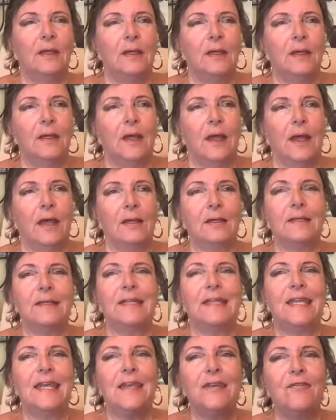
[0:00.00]
And
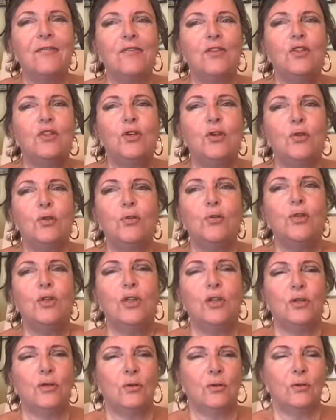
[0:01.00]
give to
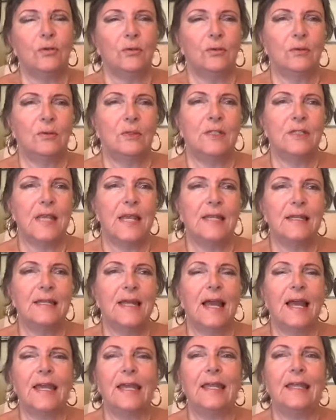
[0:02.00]
you. Send that
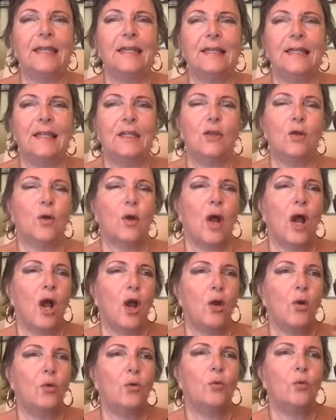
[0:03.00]
healing your
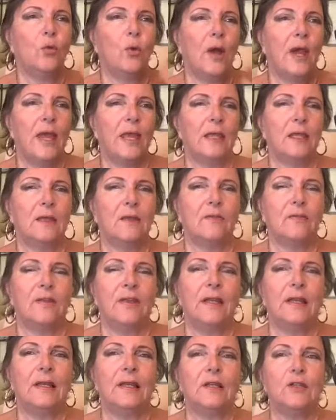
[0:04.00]
own way. Give
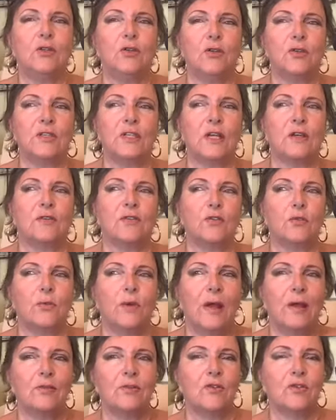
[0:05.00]
healing to yourself.
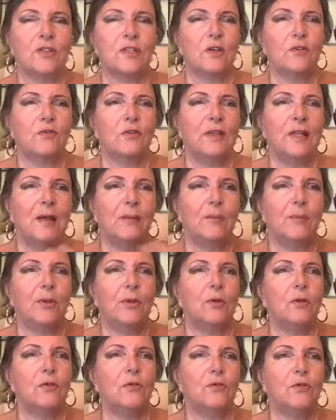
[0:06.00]
Surround yourself in that
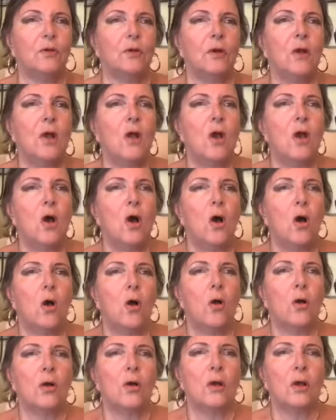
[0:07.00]
beautiful,
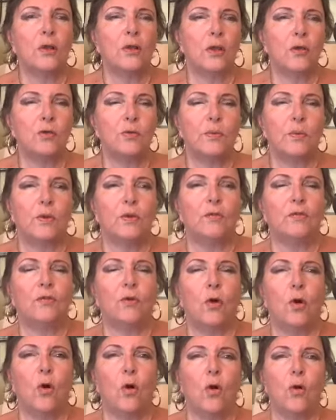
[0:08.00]
or those beautiful
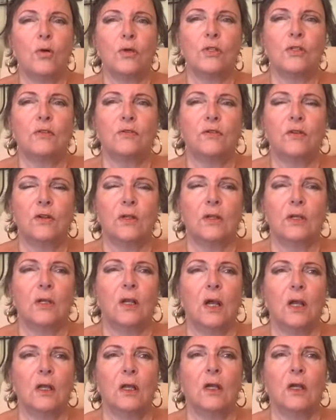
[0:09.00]
auras of
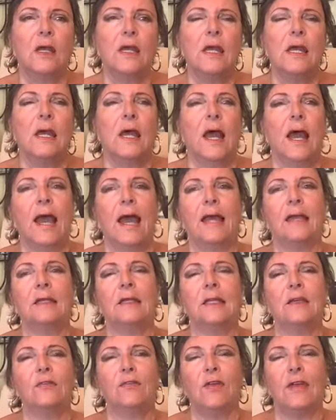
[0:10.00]
color, and
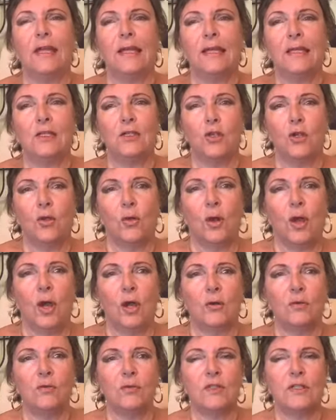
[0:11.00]
give healing to your
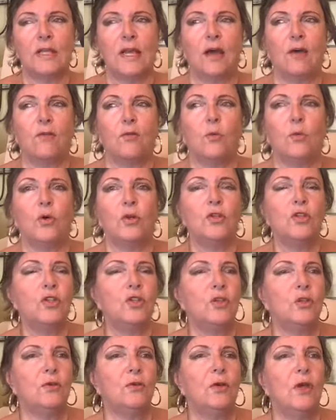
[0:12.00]
own self. Once
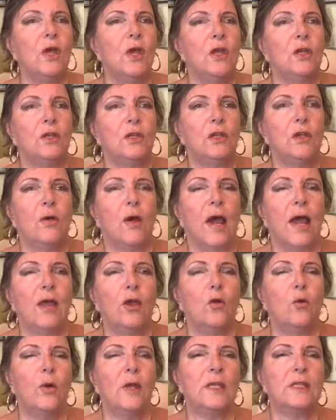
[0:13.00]
you know, I
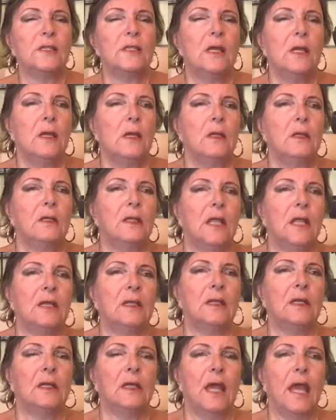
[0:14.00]
always think
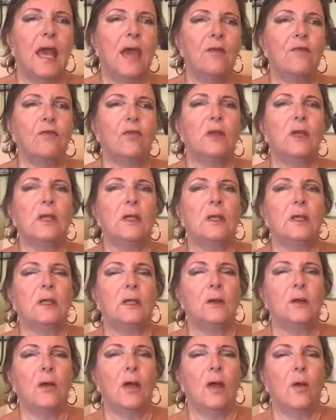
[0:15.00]
that every
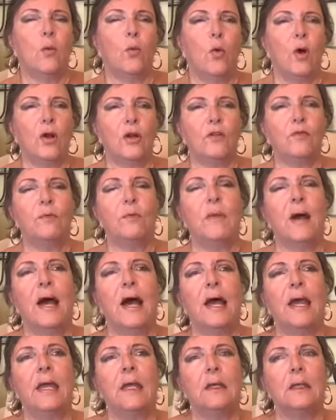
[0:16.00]
one of
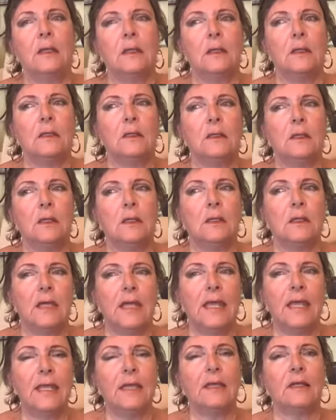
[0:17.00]
my
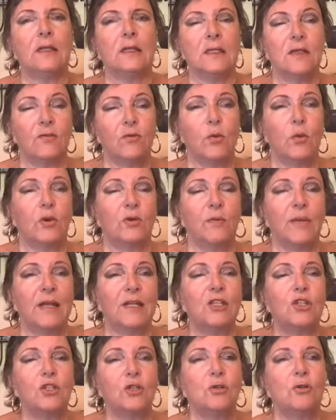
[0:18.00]
healers, every one of my
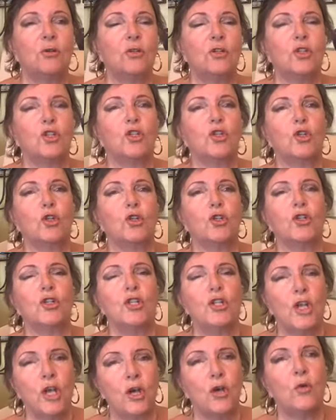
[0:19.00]
students should
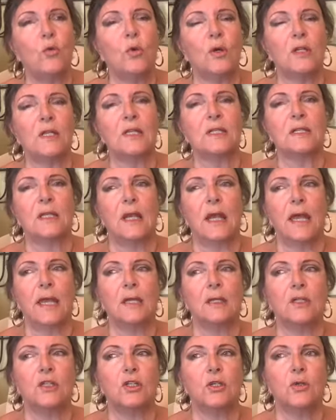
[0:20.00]
know what it's like
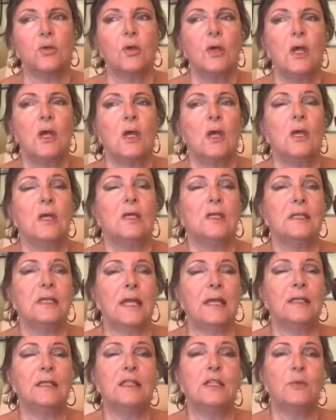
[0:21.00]
to
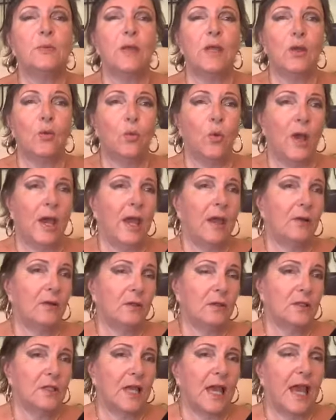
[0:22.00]
sense, to be aware, and
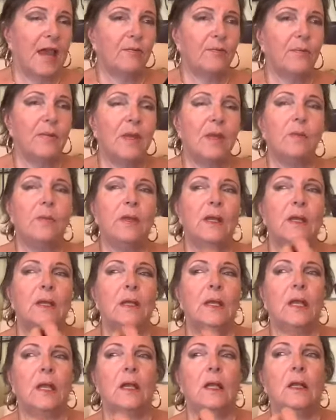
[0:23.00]
to have maybe a
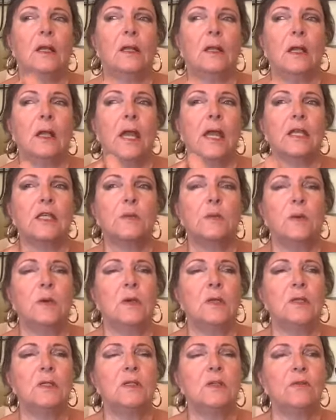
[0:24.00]
little
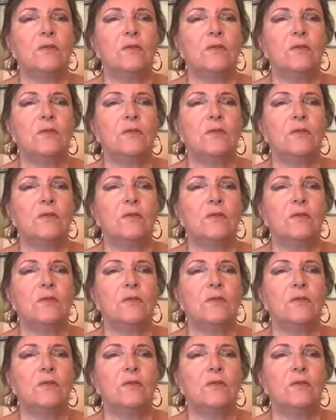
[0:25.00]
experience of